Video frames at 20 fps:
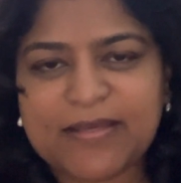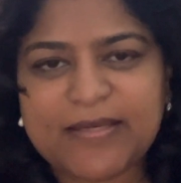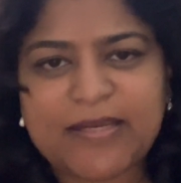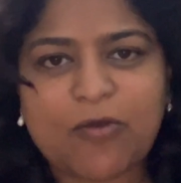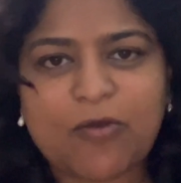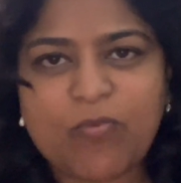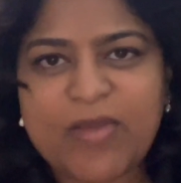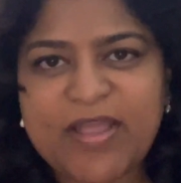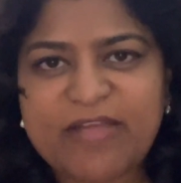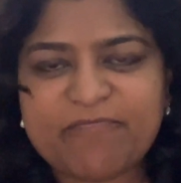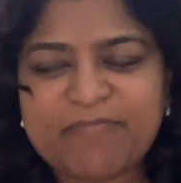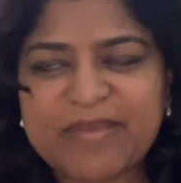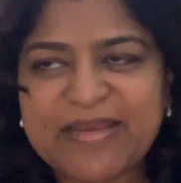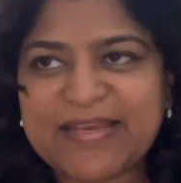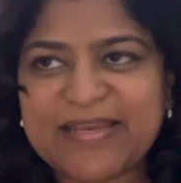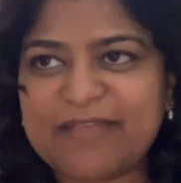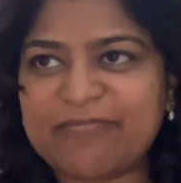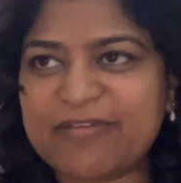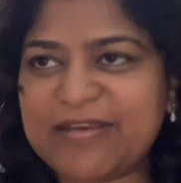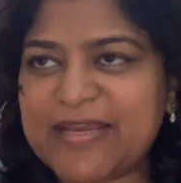Now, we have
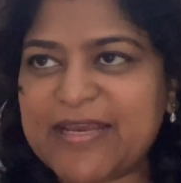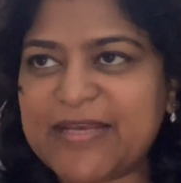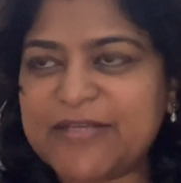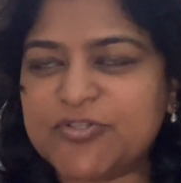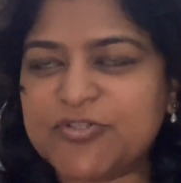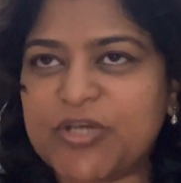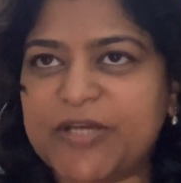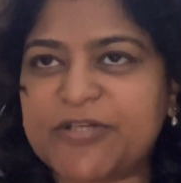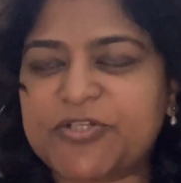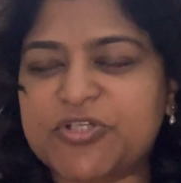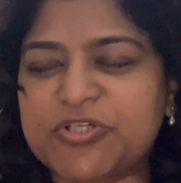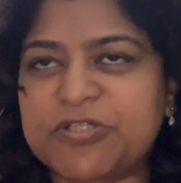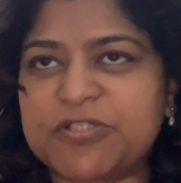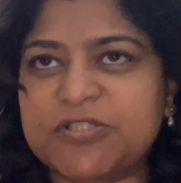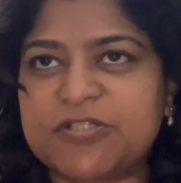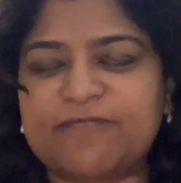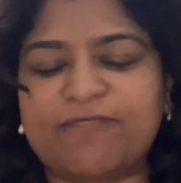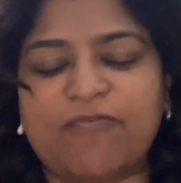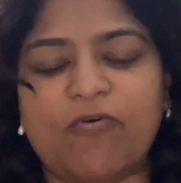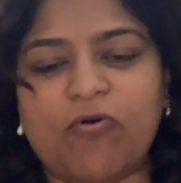been given
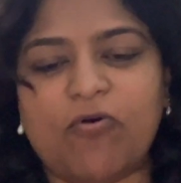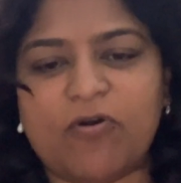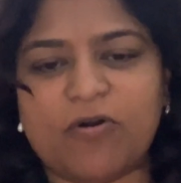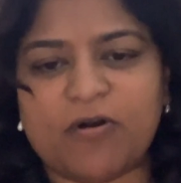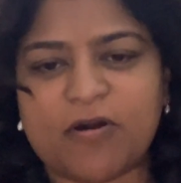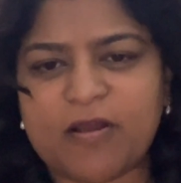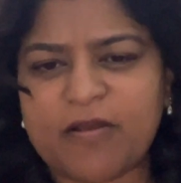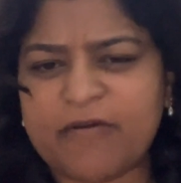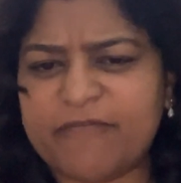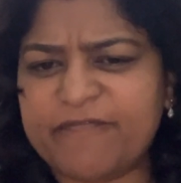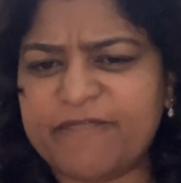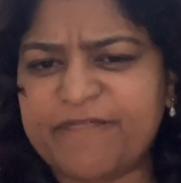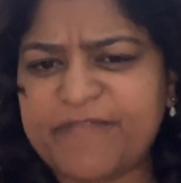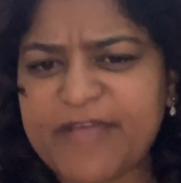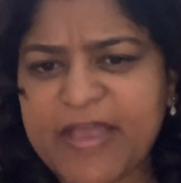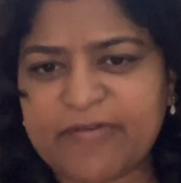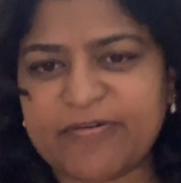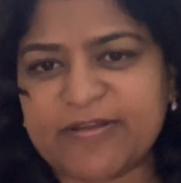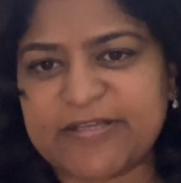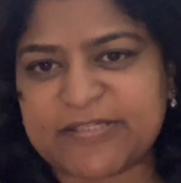injections for
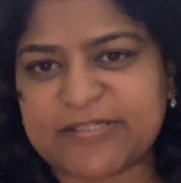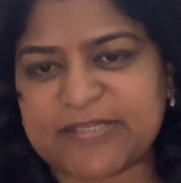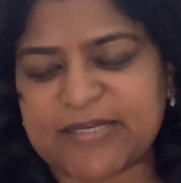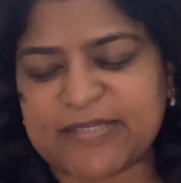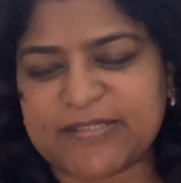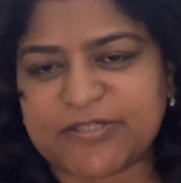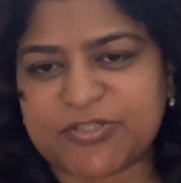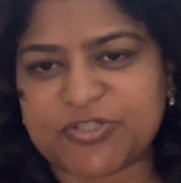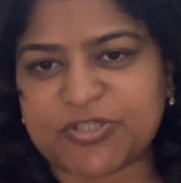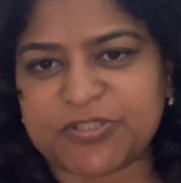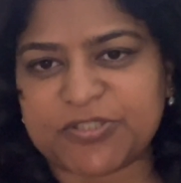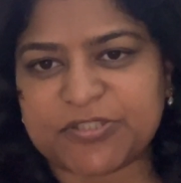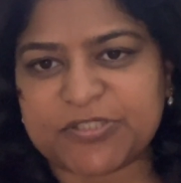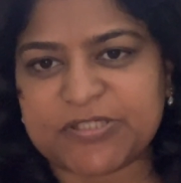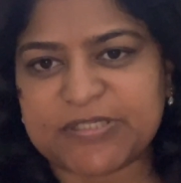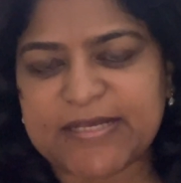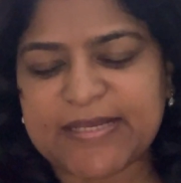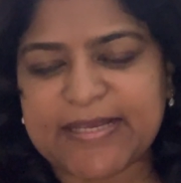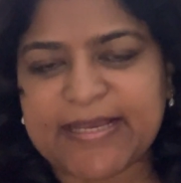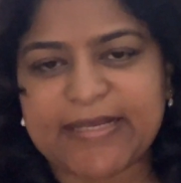various
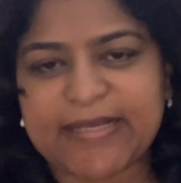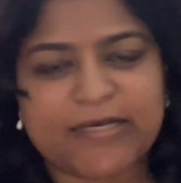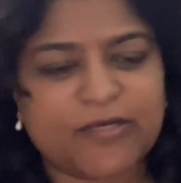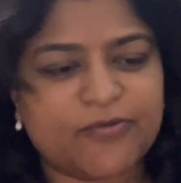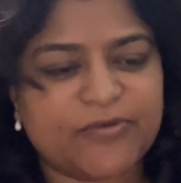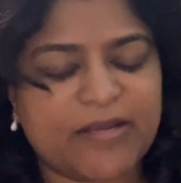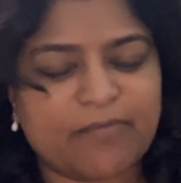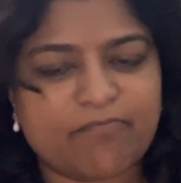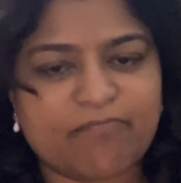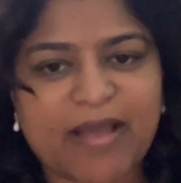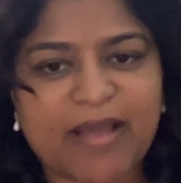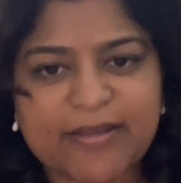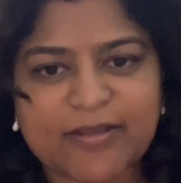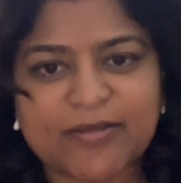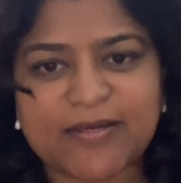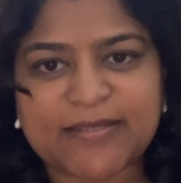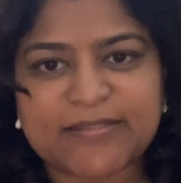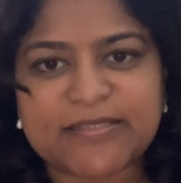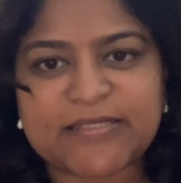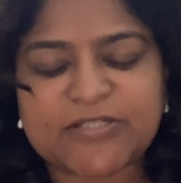conditions, including
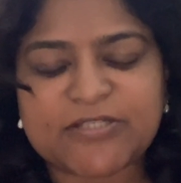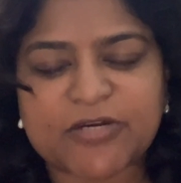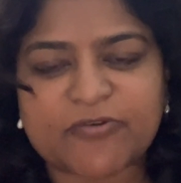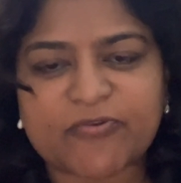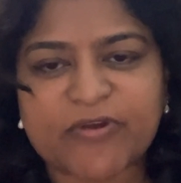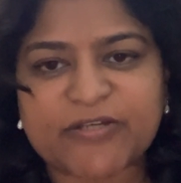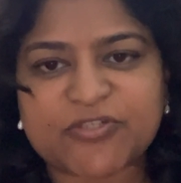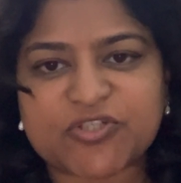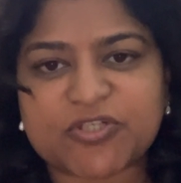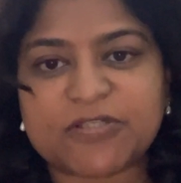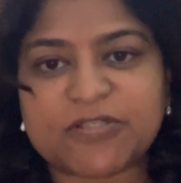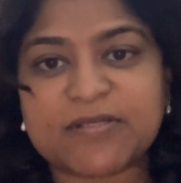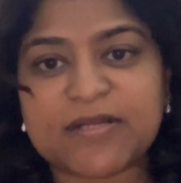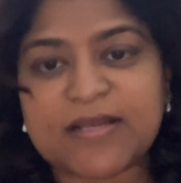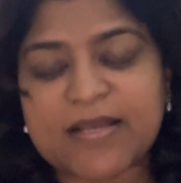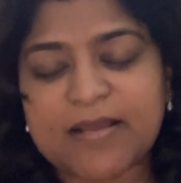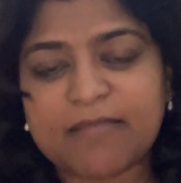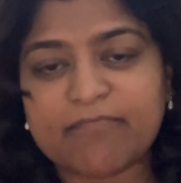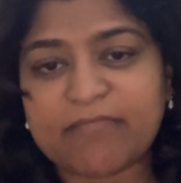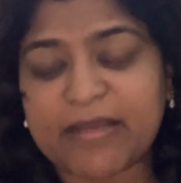macular degeneration,
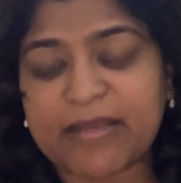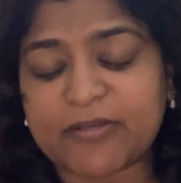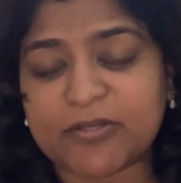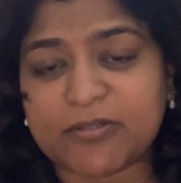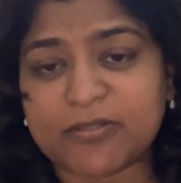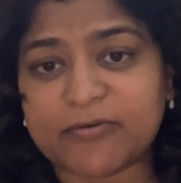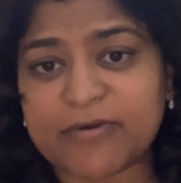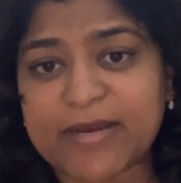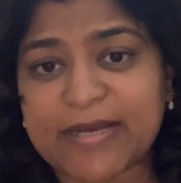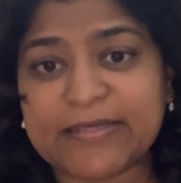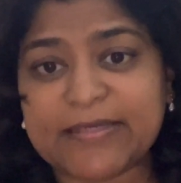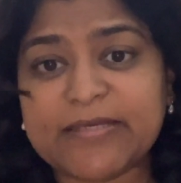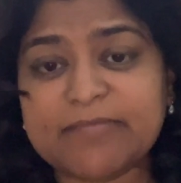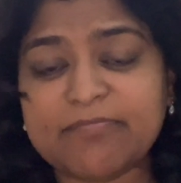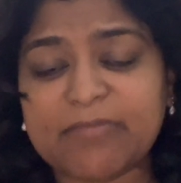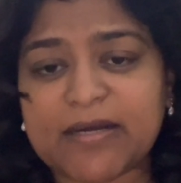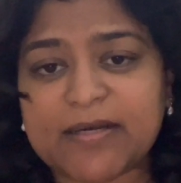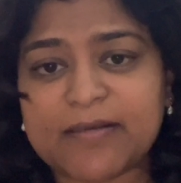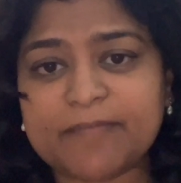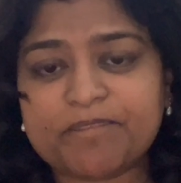macular
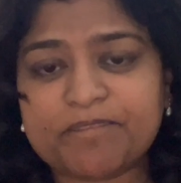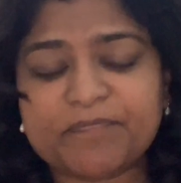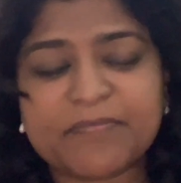edema,